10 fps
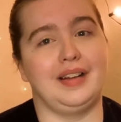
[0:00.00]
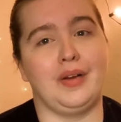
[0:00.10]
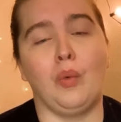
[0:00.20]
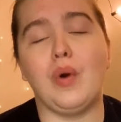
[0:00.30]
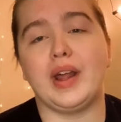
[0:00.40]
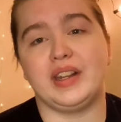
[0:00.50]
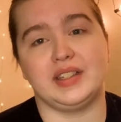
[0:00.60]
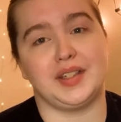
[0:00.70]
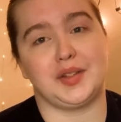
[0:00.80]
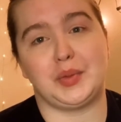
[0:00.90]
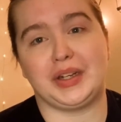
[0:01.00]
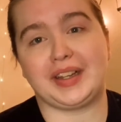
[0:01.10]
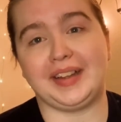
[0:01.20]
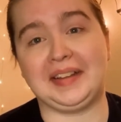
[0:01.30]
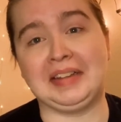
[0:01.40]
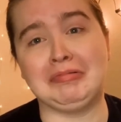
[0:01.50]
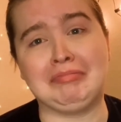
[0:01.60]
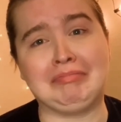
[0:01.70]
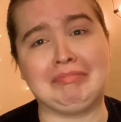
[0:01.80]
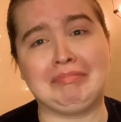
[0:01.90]
What is this book?
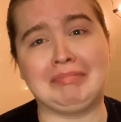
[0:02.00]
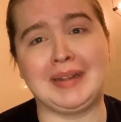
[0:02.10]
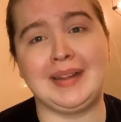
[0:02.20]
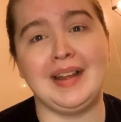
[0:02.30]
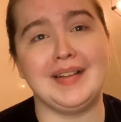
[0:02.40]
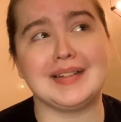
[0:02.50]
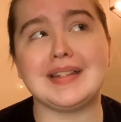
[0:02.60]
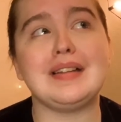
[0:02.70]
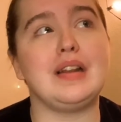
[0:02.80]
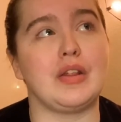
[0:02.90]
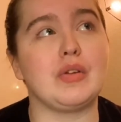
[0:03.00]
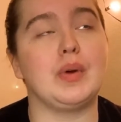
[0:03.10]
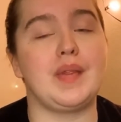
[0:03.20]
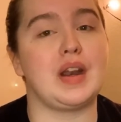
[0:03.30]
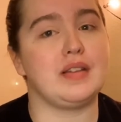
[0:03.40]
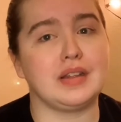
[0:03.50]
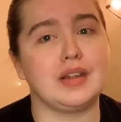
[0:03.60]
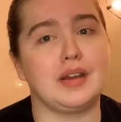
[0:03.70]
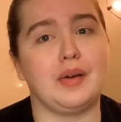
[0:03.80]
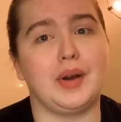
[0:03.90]
This is another one that I think
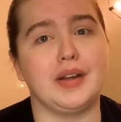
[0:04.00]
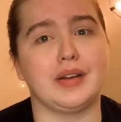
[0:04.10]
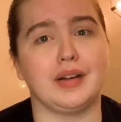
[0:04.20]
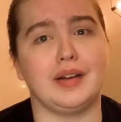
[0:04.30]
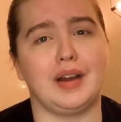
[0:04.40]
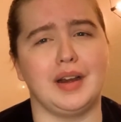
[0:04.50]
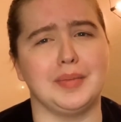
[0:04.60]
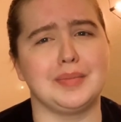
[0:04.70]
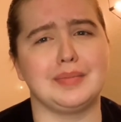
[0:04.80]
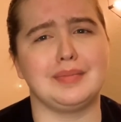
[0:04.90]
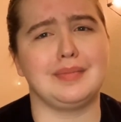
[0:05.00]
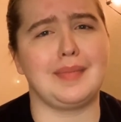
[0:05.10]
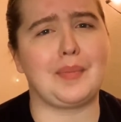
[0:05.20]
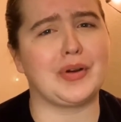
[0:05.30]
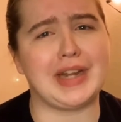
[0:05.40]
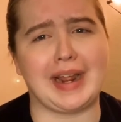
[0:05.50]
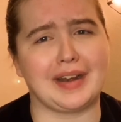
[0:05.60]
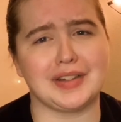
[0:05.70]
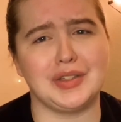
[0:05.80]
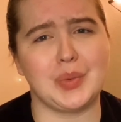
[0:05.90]
could go under
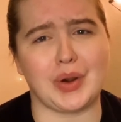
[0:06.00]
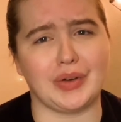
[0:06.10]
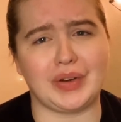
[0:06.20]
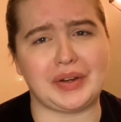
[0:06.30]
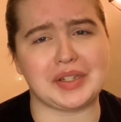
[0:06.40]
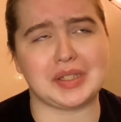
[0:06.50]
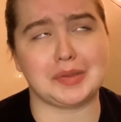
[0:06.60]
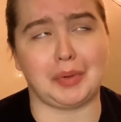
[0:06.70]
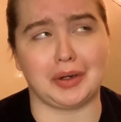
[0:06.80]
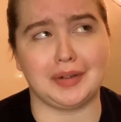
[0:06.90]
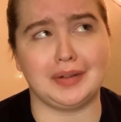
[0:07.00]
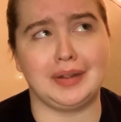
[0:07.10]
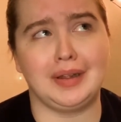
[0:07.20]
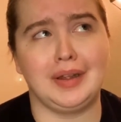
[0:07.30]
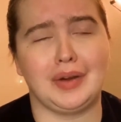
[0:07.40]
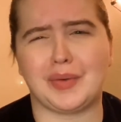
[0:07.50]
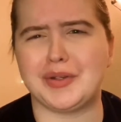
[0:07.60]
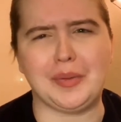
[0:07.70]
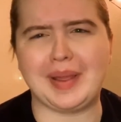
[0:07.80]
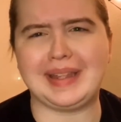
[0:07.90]
protagonists who aren't very smart or
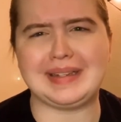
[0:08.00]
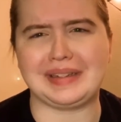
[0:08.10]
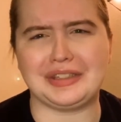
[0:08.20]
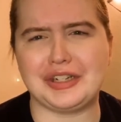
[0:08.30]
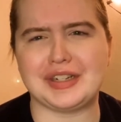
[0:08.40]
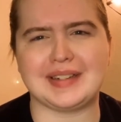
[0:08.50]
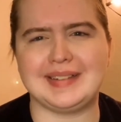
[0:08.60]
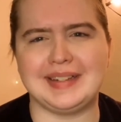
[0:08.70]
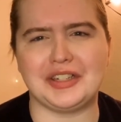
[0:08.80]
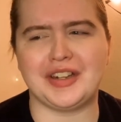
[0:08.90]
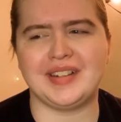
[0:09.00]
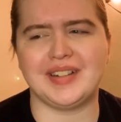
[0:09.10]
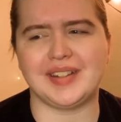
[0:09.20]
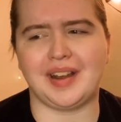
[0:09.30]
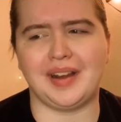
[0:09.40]
don't make intelligent decisions.